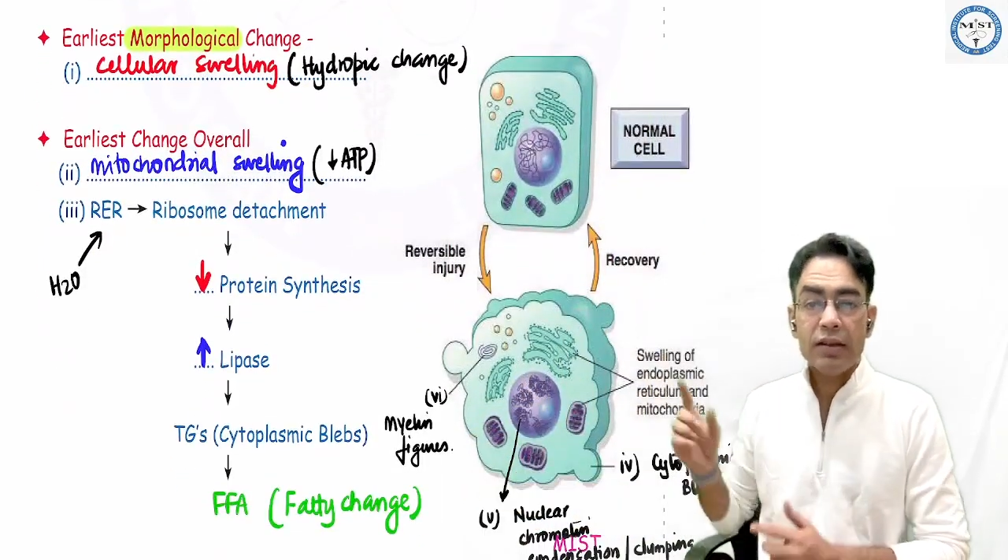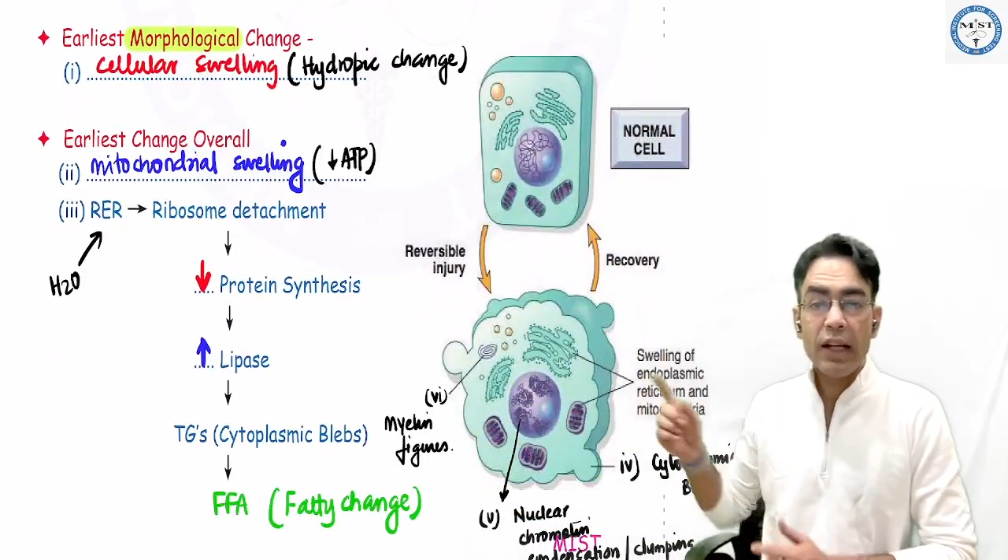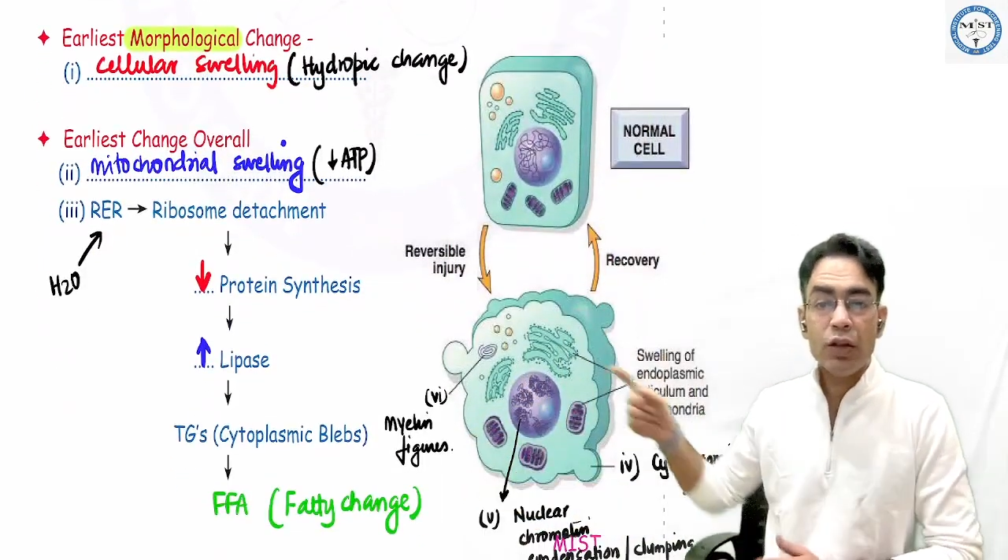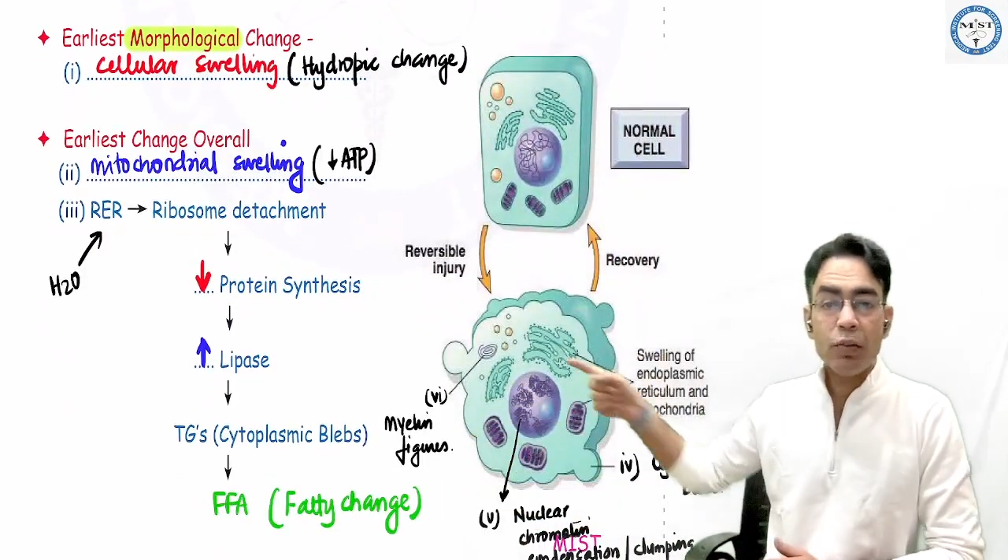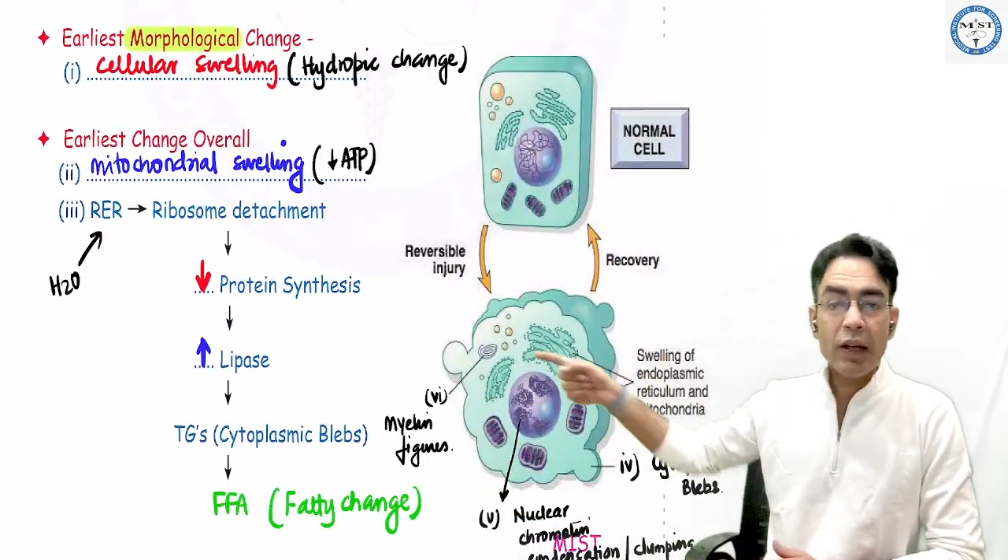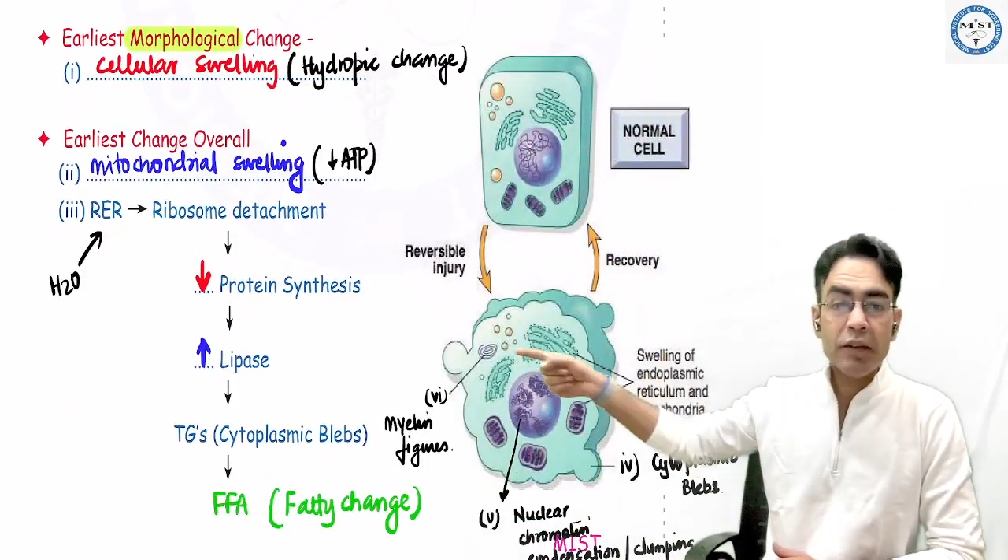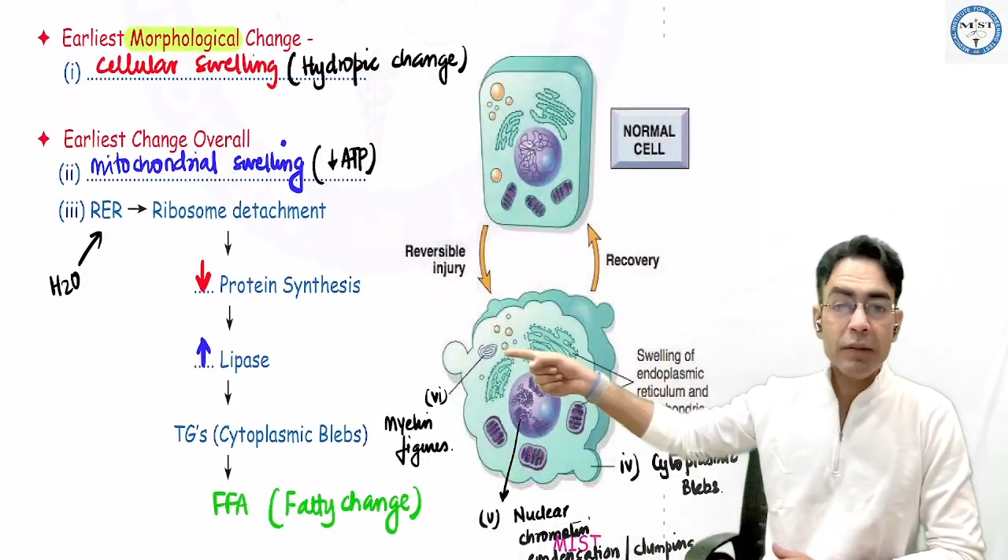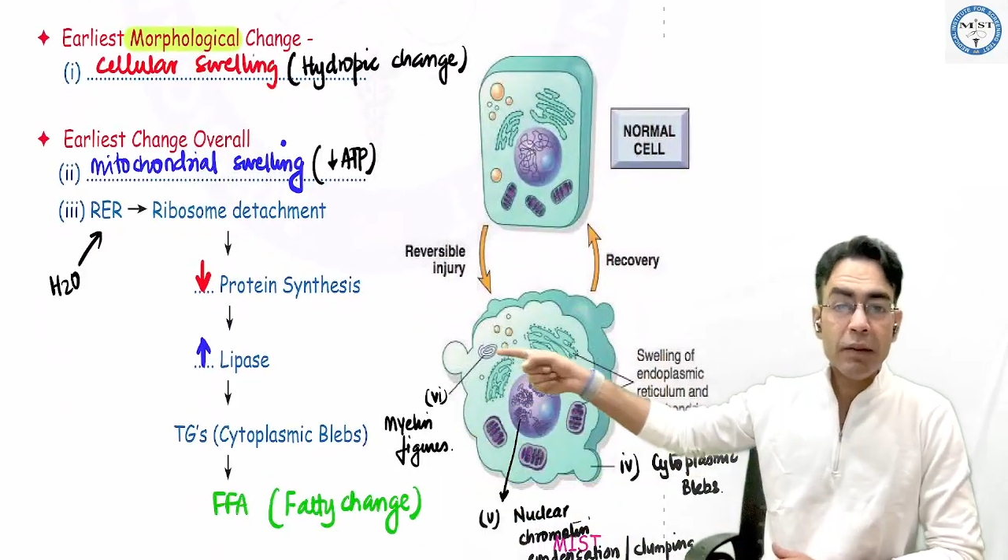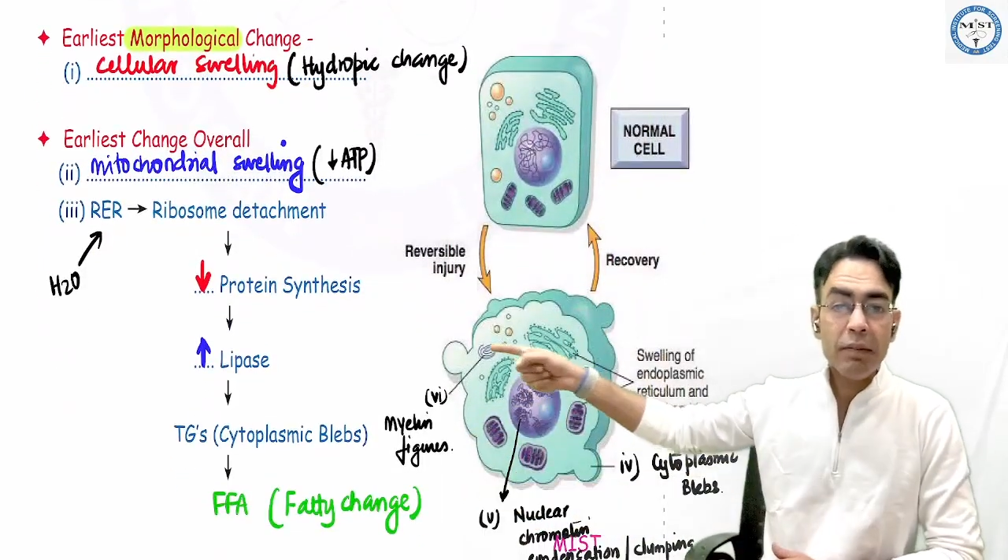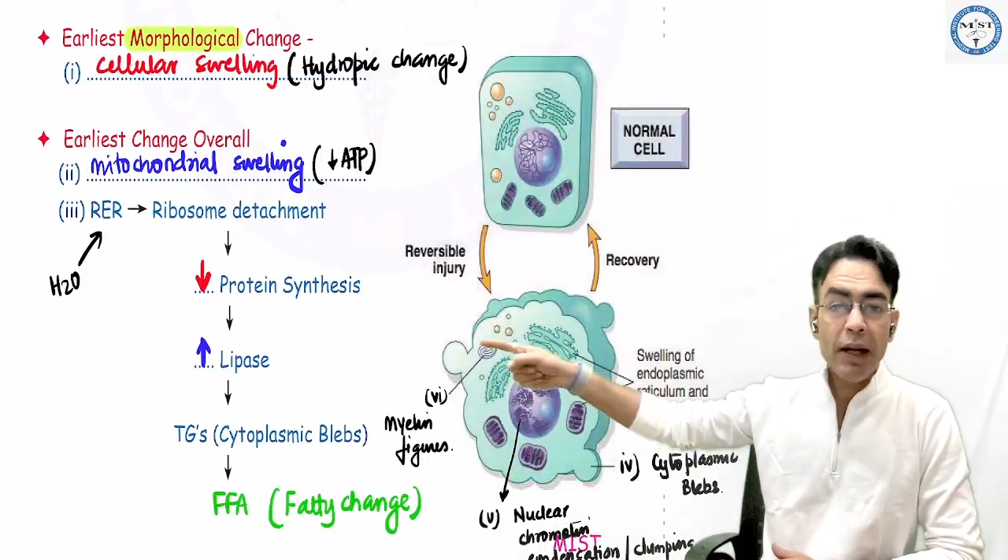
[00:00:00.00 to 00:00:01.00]

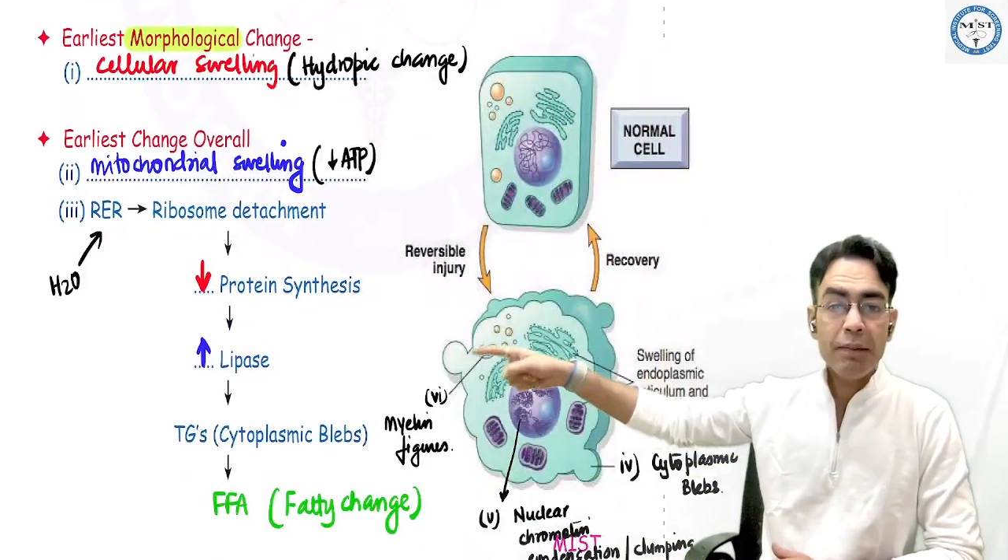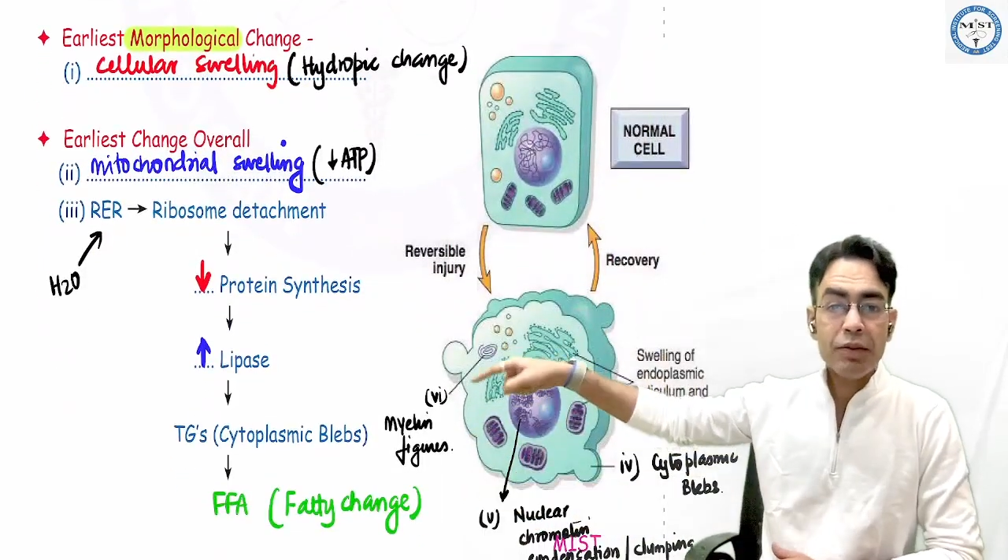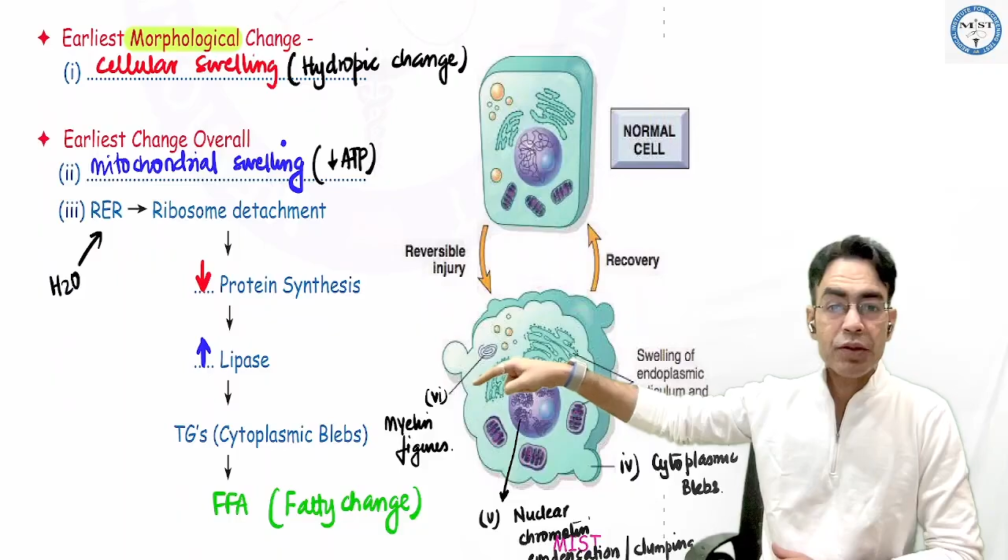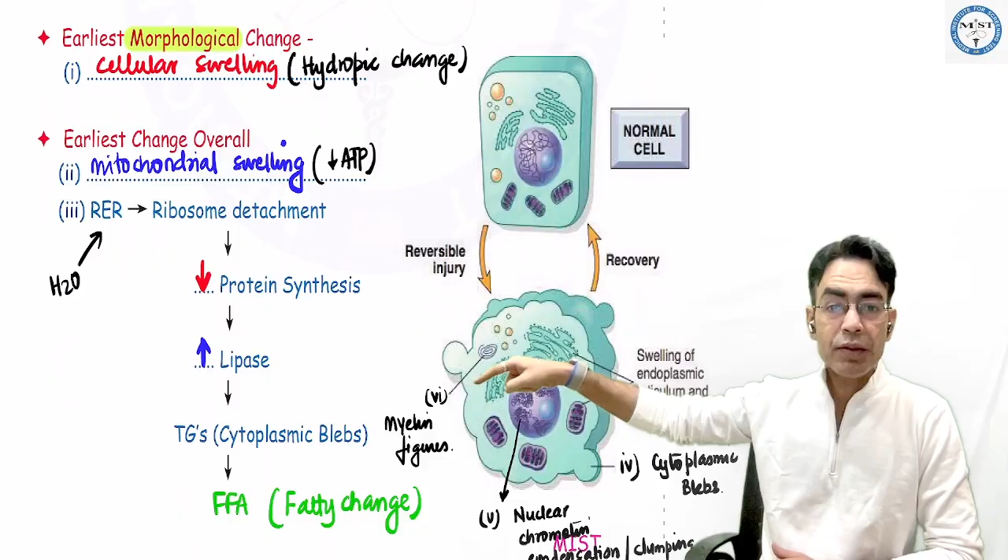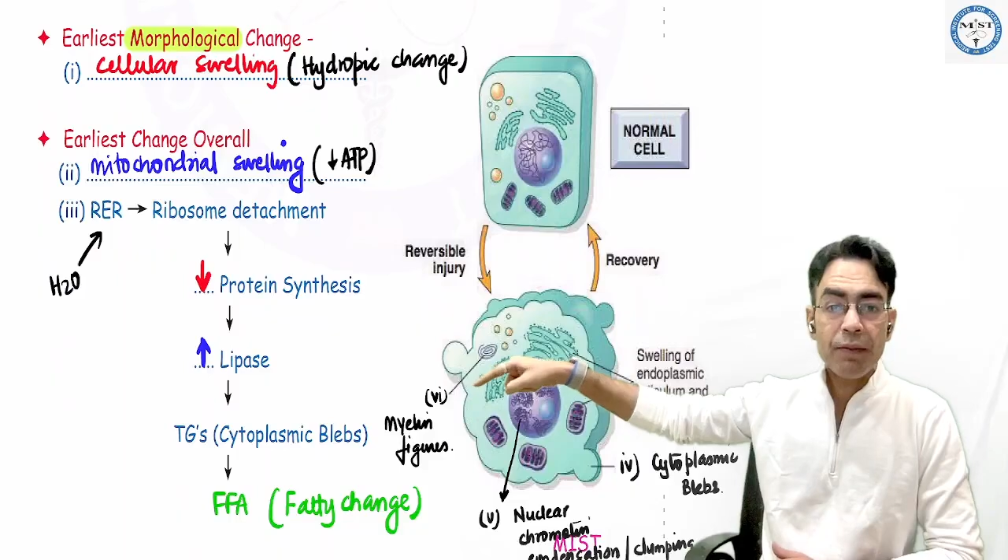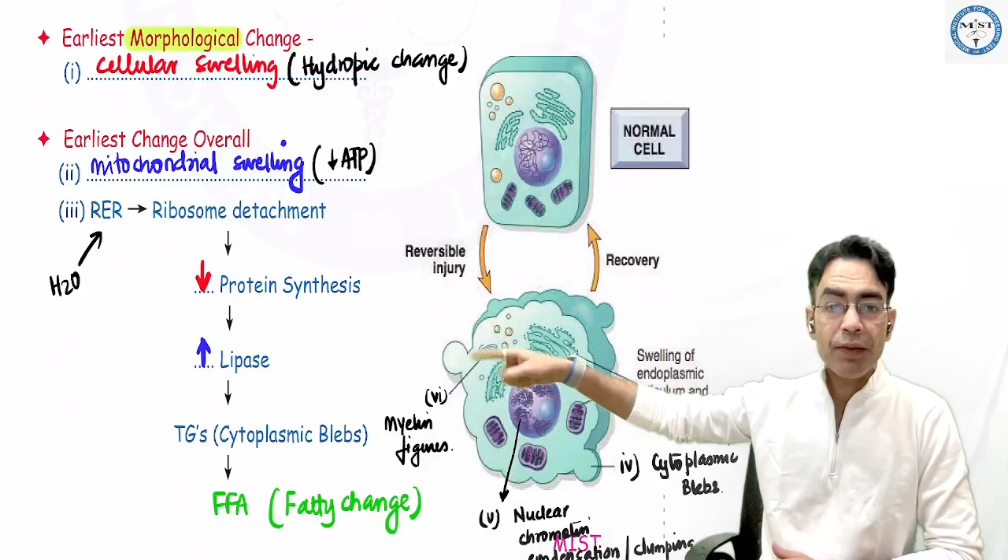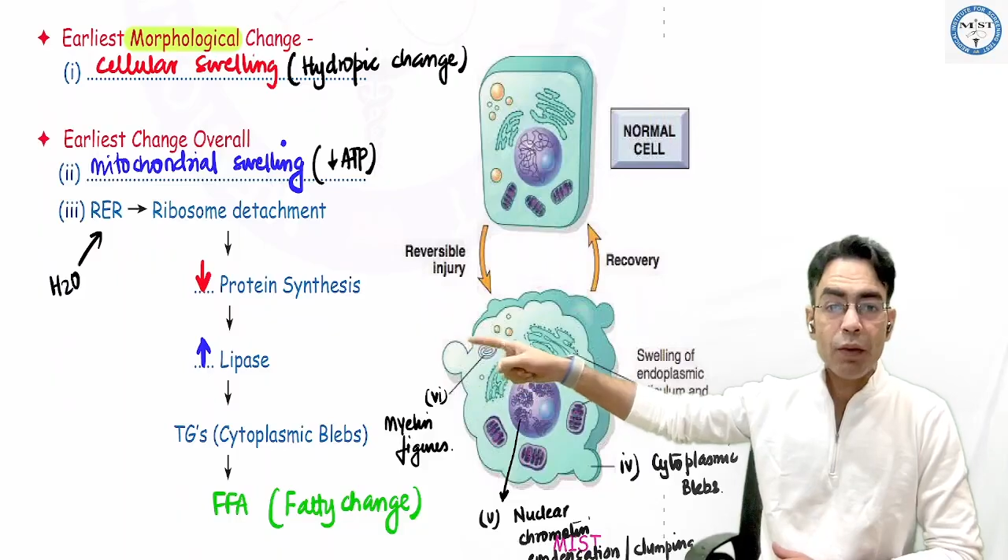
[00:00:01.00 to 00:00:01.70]
cytoplasmic blebs,